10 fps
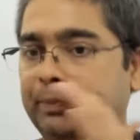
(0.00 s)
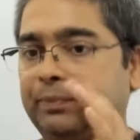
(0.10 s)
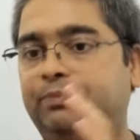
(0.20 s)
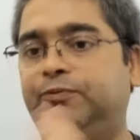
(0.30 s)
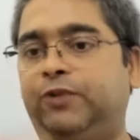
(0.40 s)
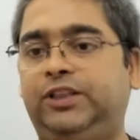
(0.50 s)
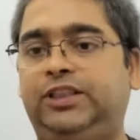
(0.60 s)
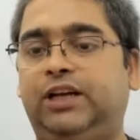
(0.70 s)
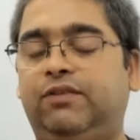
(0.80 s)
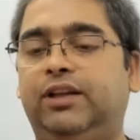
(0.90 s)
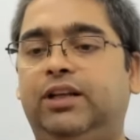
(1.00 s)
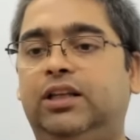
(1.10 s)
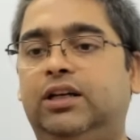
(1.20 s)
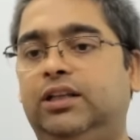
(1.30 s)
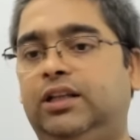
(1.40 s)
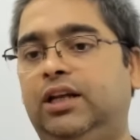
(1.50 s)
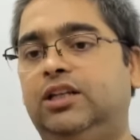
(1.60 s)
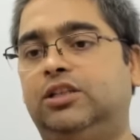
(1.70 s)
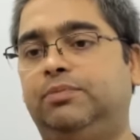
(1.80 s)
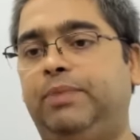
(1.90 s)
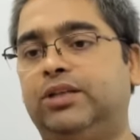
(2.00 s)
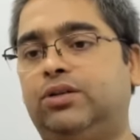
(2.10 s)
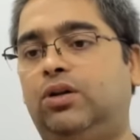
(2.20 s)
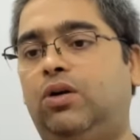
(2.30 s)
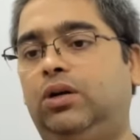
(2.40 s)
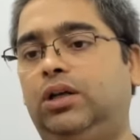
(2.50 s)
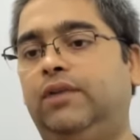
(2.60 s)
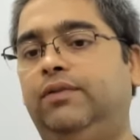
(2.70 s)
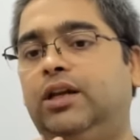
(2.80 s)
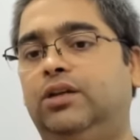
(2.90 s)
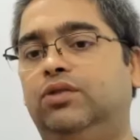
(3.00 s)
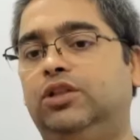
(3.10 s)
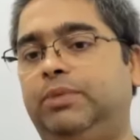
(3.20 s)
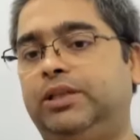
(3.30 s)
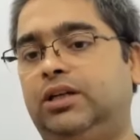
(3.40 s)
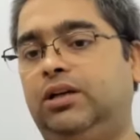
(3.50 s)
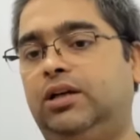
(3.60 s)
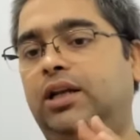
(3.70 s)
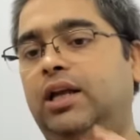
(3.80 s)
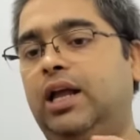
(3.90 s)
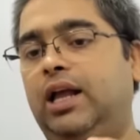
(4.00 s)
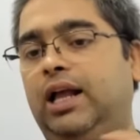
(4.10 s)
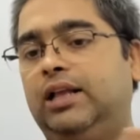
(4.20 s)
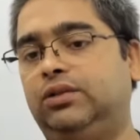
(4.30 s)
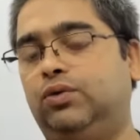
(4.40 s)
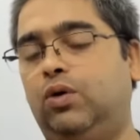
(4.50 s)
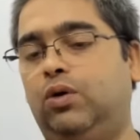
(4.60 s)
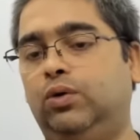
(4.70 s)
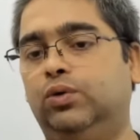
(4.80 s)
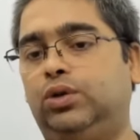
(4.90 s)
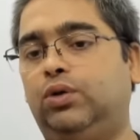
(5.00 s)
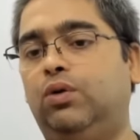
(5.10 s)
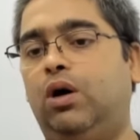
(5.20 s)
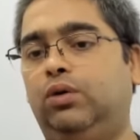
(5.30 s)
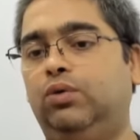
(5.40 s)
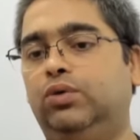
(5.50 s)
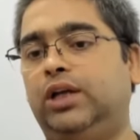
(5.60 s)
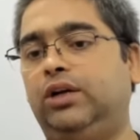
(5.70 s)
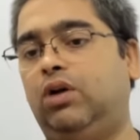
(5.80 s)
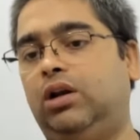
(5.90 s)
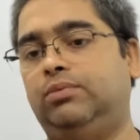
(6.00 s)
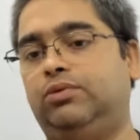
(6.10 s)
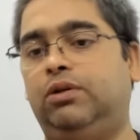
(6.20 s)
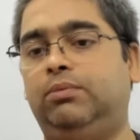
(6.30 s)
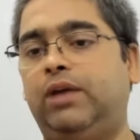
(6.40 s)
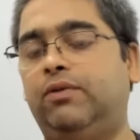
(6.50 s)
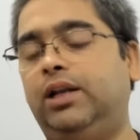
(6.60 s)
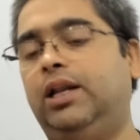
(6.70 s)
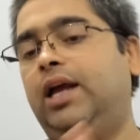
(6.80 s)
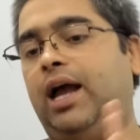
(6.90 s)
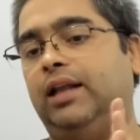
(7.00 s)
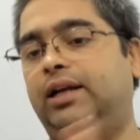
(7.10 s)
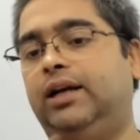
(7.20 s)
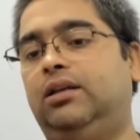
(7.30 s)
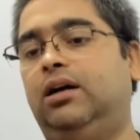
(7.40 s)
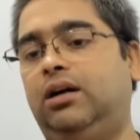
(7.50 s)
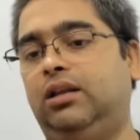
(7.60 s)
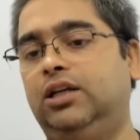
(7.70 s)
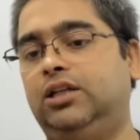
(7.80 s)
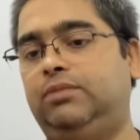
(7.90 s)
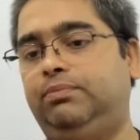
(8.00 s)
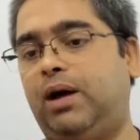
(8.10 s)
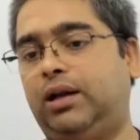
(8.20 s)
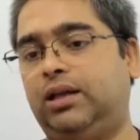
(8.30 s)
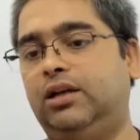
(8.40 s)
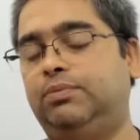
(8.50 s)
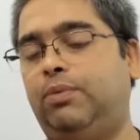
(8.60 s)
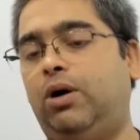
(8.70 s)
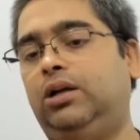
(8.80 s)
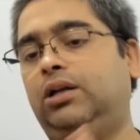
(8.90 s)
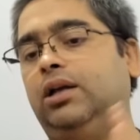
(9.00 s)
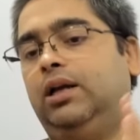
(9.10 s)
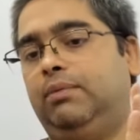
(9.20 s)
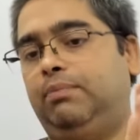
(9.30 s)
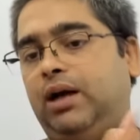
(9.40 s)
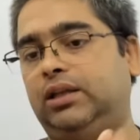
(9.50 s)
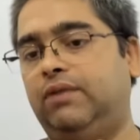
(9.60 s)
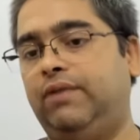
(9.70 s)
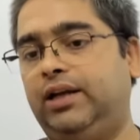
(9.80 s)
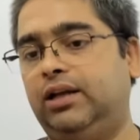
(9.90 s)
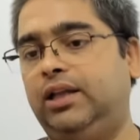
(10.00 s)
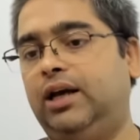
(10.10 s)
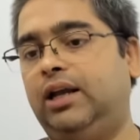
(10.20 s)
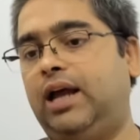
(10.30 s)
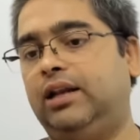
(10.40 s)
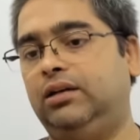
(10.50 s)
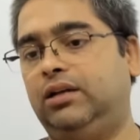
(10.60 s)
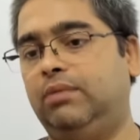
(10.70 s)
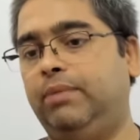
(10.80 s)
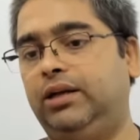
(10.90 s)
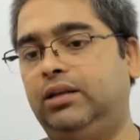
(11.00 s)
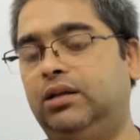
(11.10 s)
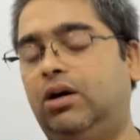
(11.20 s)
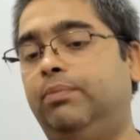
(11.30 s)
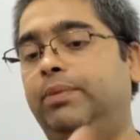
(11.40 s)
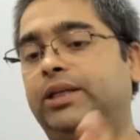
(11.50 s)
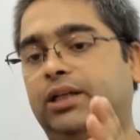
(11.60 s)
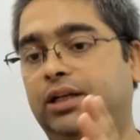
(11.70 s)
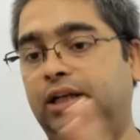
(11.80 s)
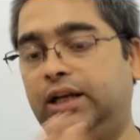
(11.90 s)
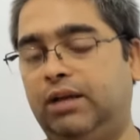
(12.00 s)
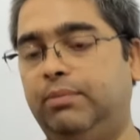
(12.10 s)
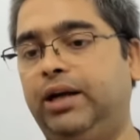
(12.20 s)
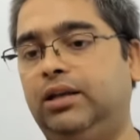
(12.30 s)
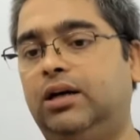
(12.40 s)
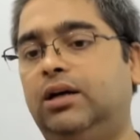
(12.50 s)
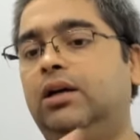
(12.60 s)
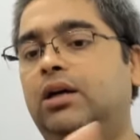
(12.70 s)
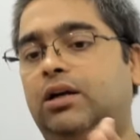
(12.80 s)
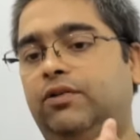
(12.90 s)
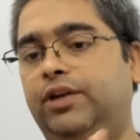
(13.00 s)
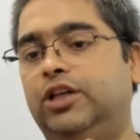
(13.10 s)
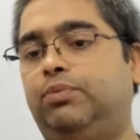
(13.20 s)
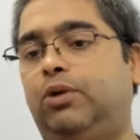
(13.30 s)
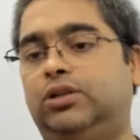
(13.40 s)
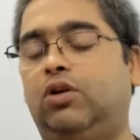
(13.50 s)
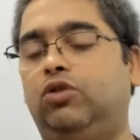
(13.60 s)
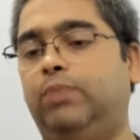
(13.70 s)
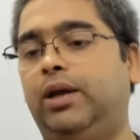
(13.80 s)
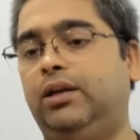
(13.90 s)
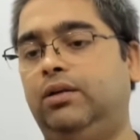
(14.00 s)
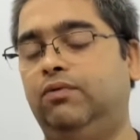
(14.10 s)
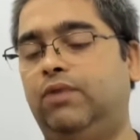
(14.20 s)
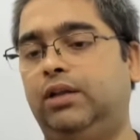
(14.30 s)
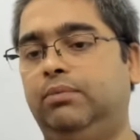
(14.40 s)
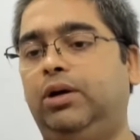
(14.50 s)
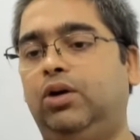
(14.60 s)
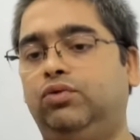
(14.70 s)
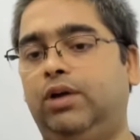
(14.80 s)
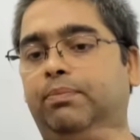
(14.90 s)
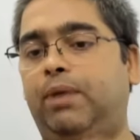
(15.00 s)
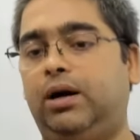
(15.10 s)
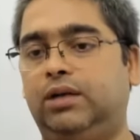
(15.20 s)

first check whether there is space or not. If there is no space, return. Else go through all rows and columns one by one and get the earliest parking spot, park the vehicle there, and increment or basically decrement the free spots count by 1 because we have parked